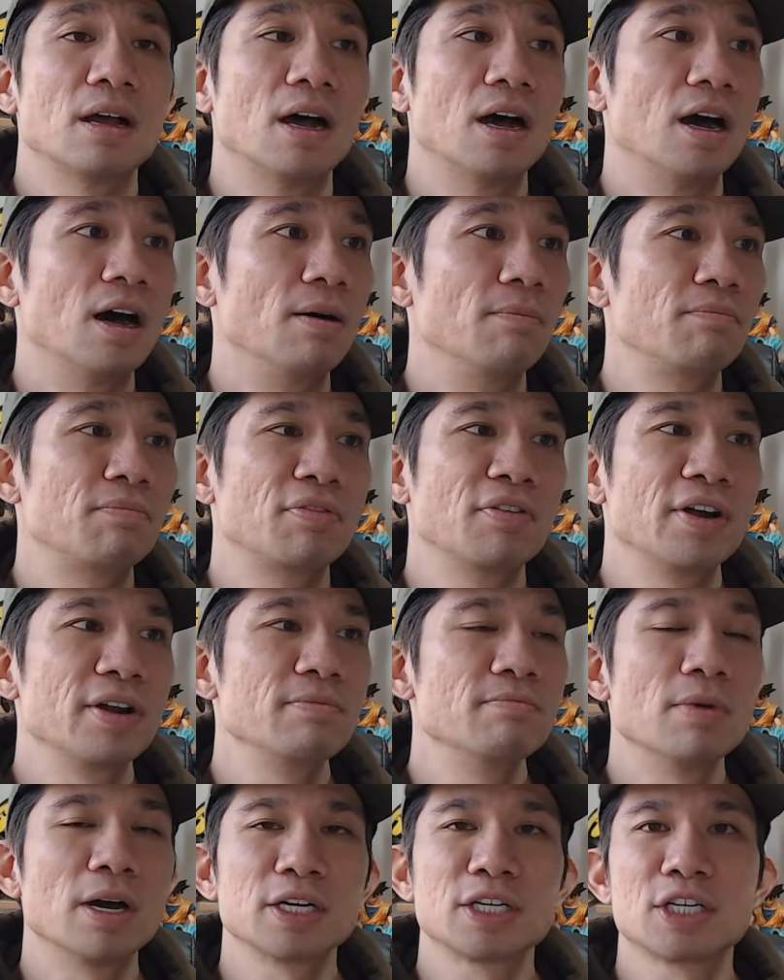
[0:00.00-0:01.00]
pretty
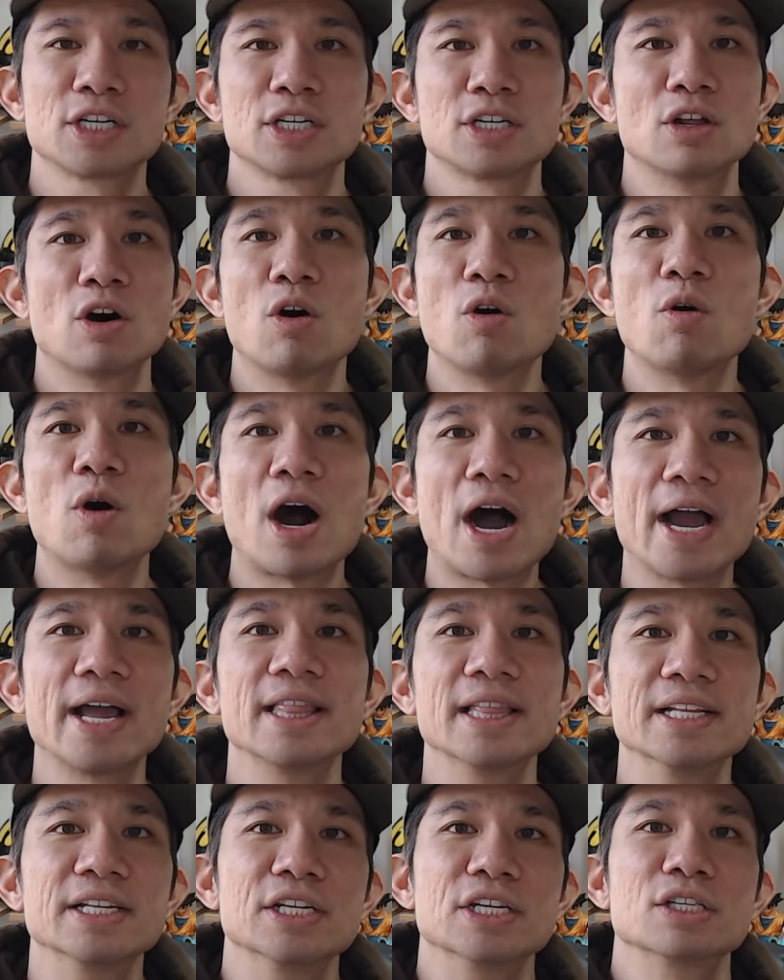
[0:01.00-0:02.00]
much the whole
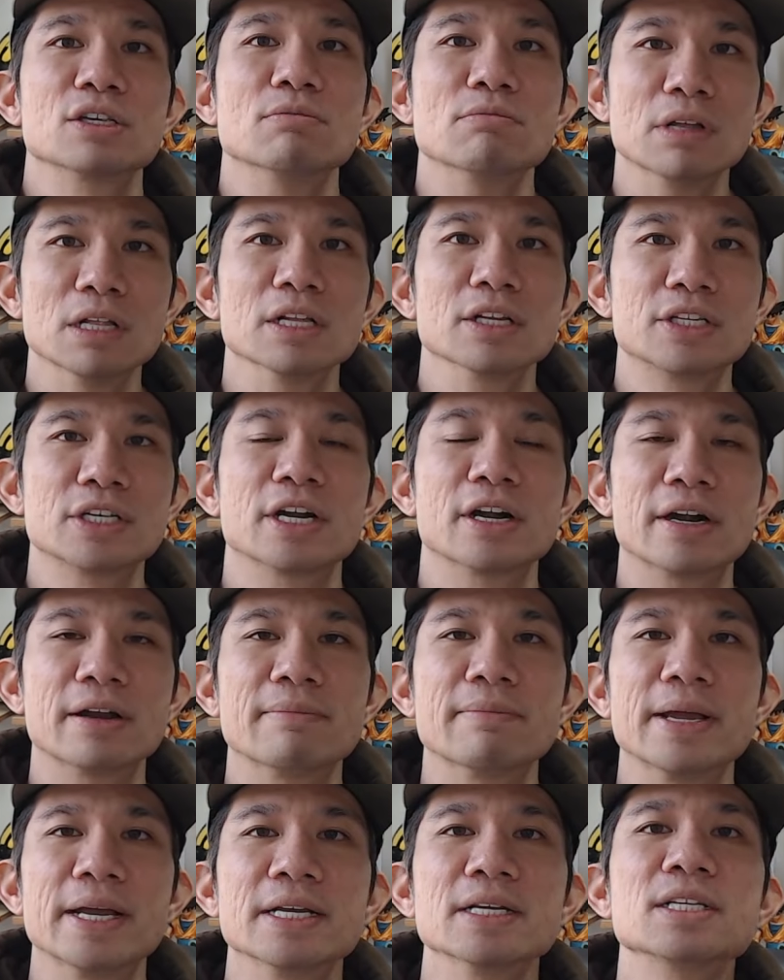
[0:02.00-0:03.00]
island is a military
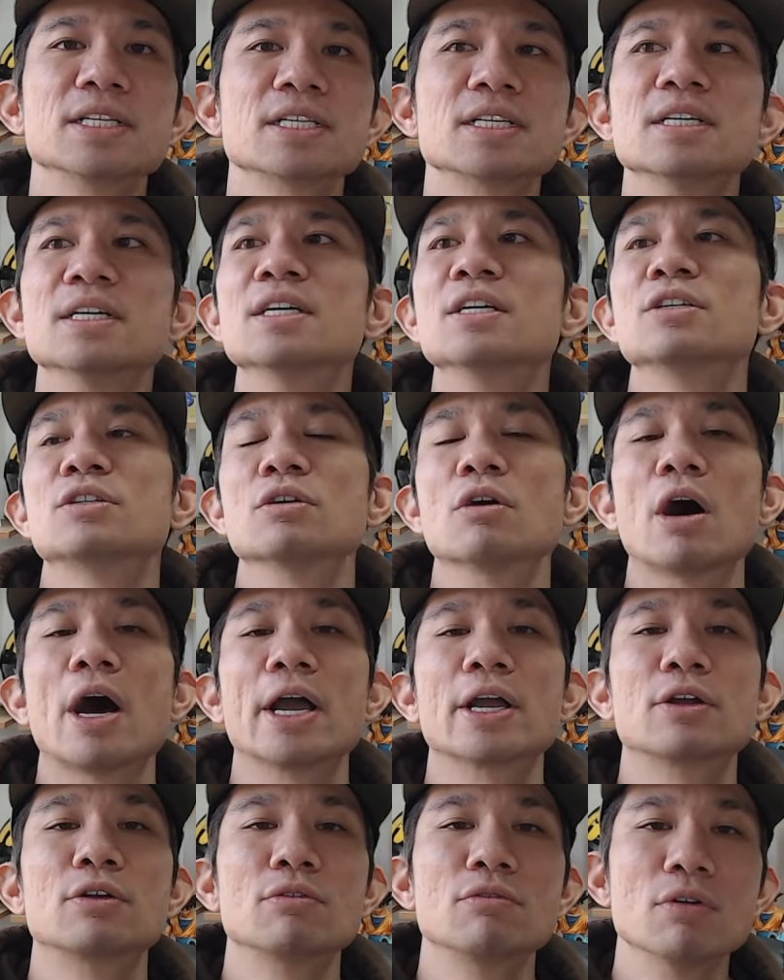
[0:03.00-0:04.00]
base. So I
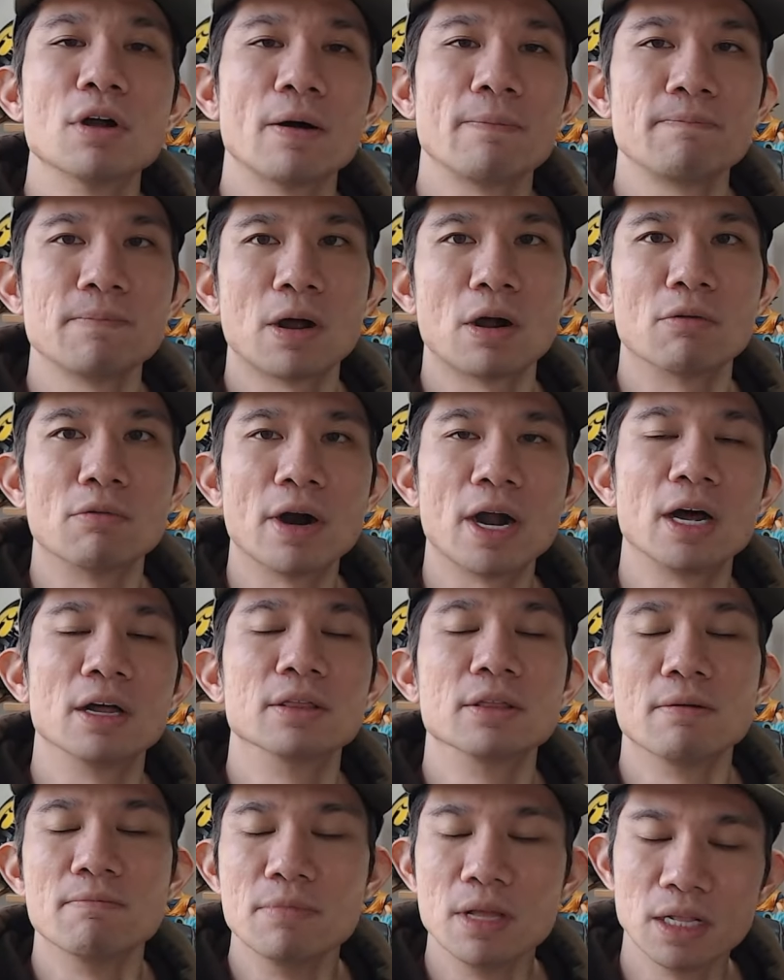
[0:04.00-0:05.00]
grew up around the
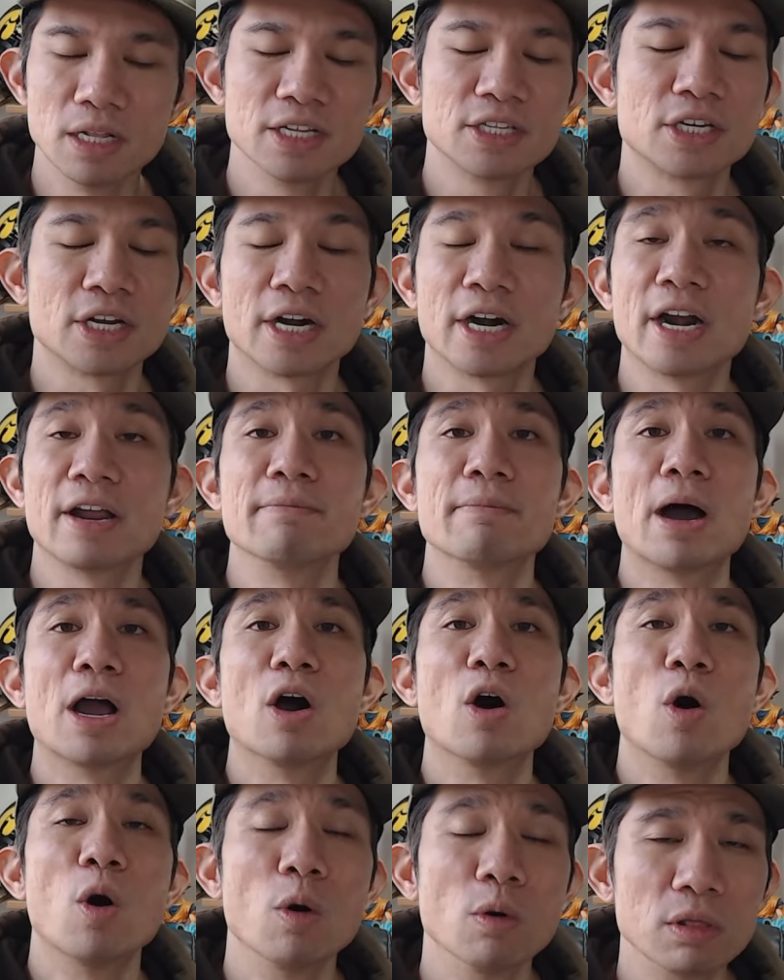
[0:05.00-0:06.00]
military my
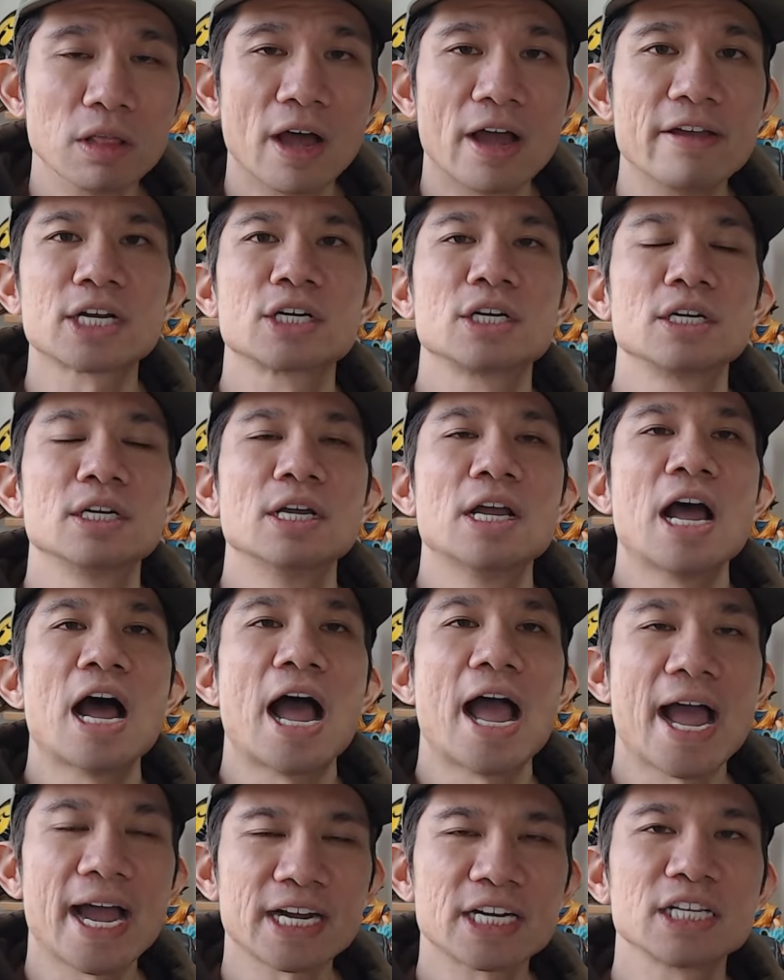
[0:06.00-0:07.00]
whole life. I
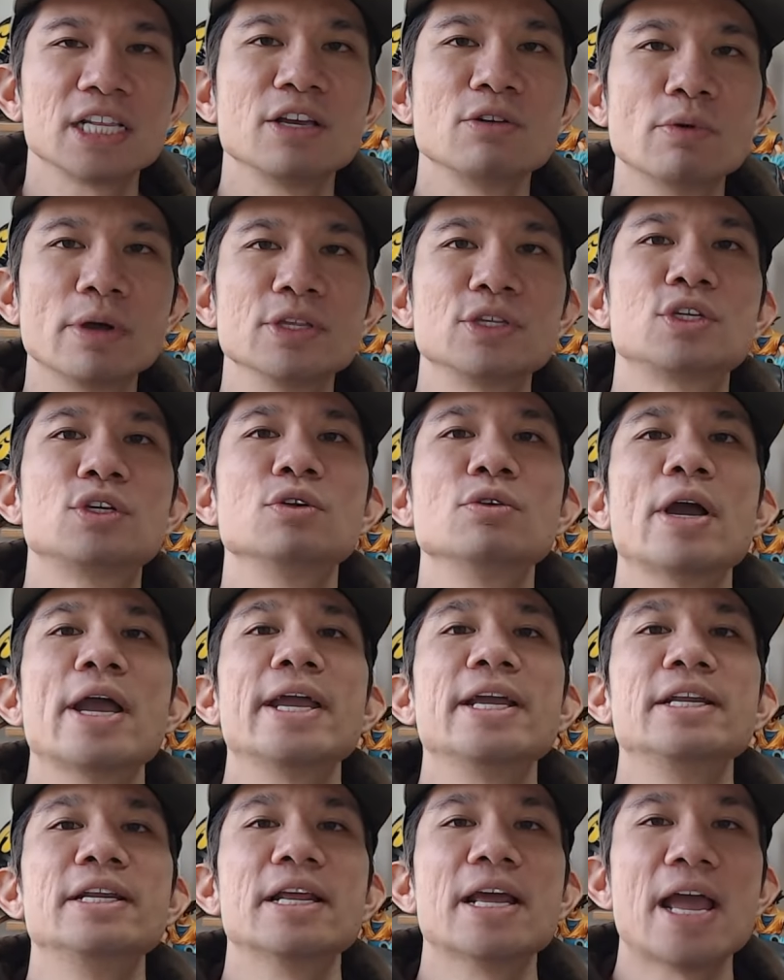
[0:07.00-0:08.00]
actually went to
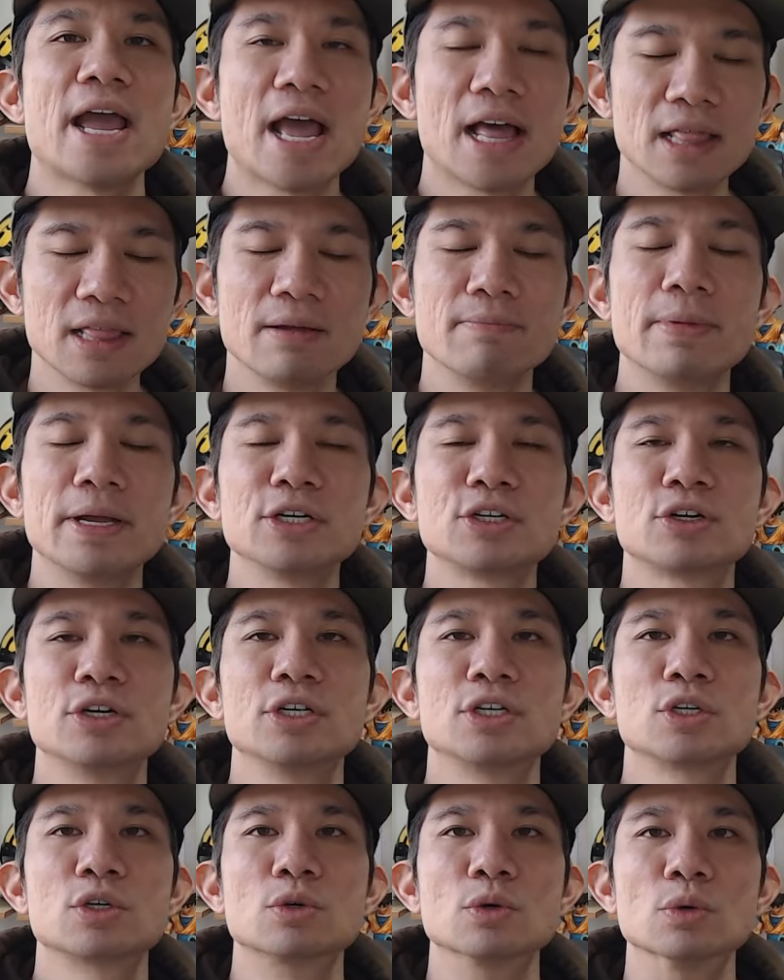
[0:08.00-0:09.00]
an elementary
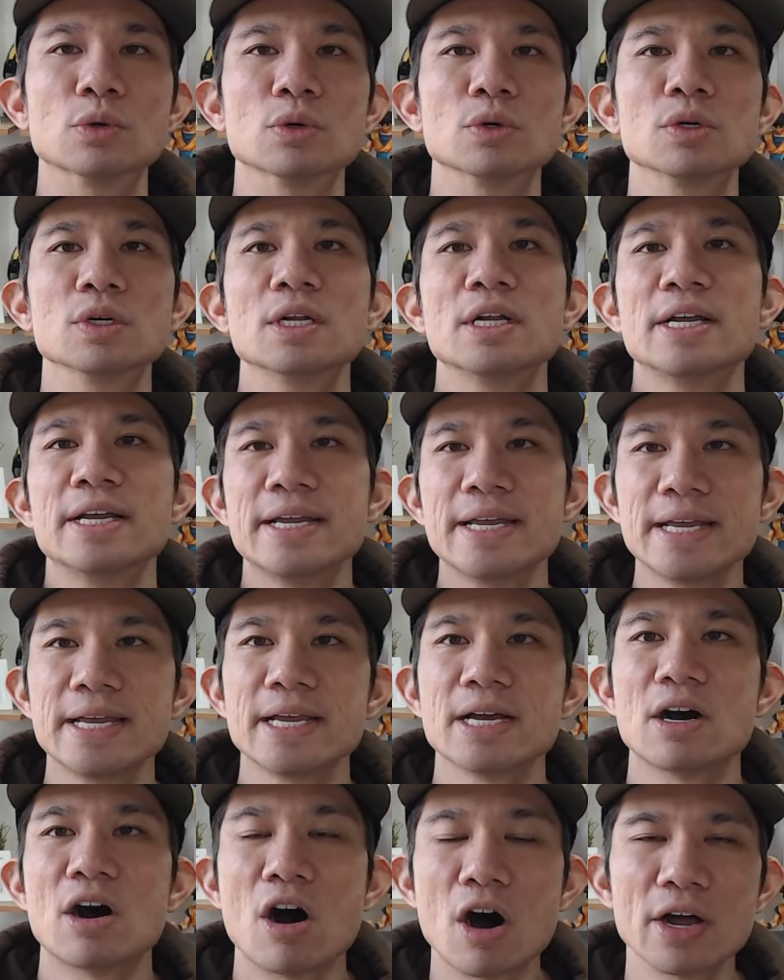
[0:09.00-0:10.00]
school
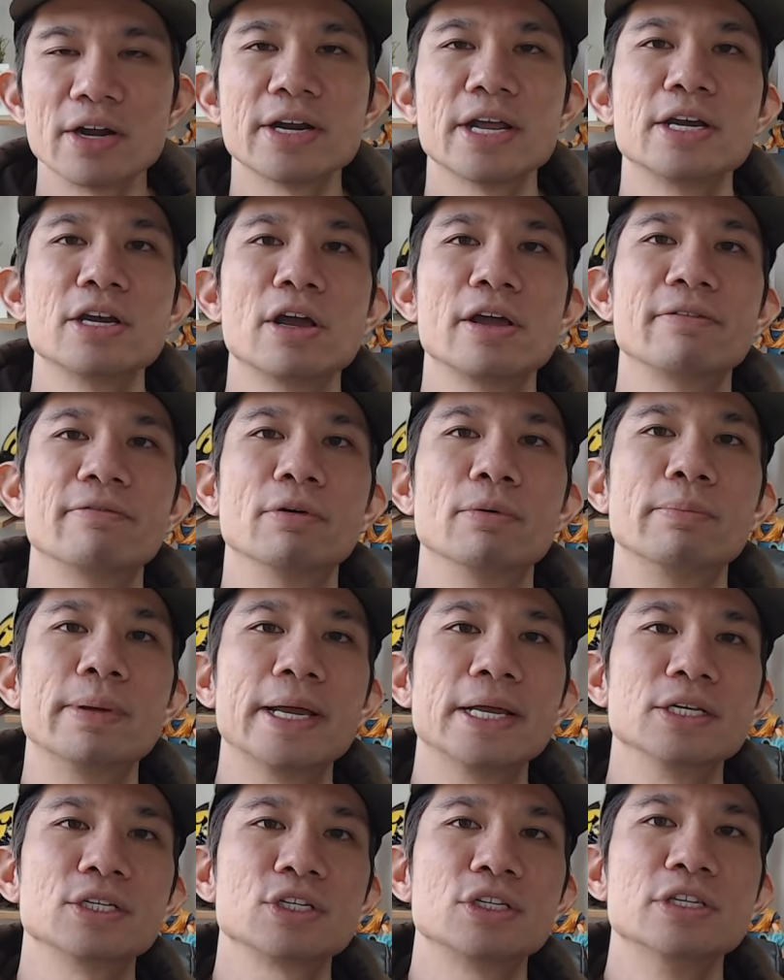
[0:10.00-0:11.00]
on a naval
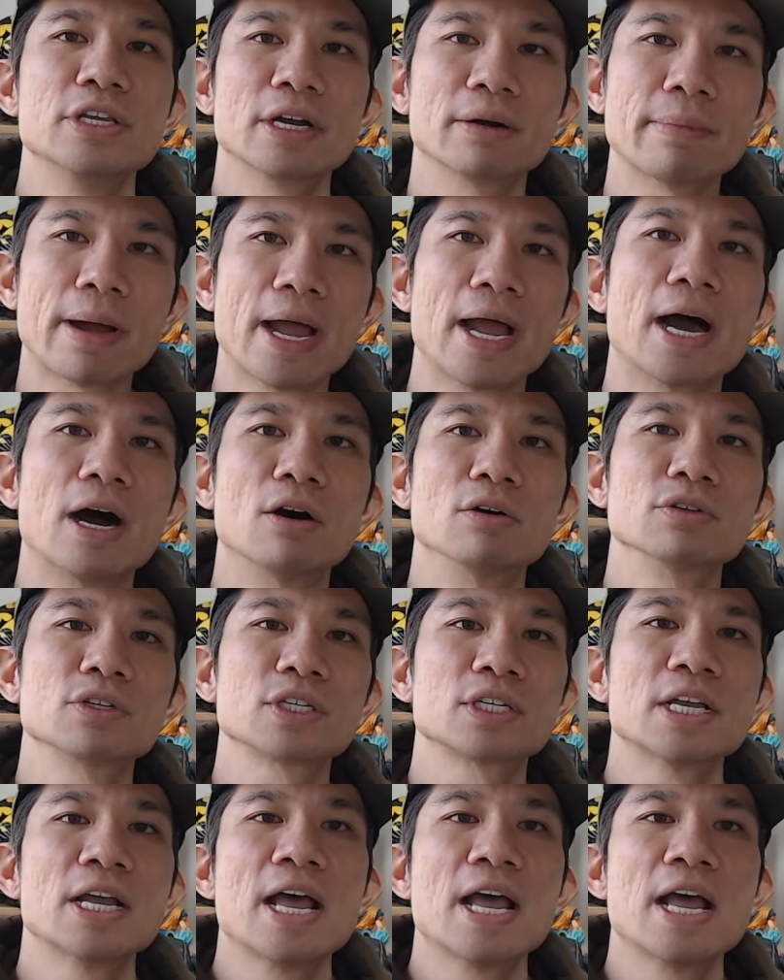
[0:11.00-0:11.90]
base near my house.